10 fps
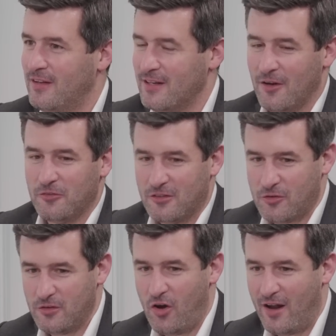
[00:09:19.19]
You know, so
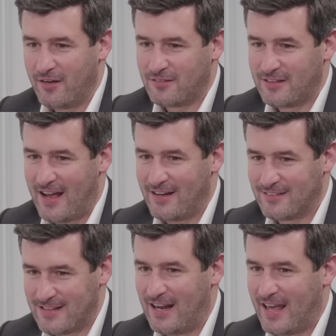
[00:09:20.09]
to not understand
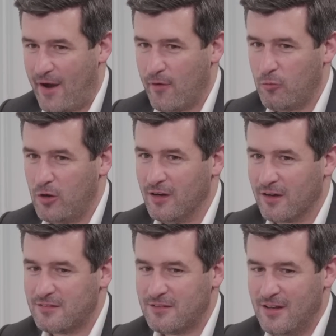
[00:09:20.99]
exactly how it
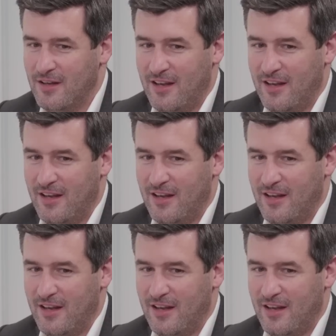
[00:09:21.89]
works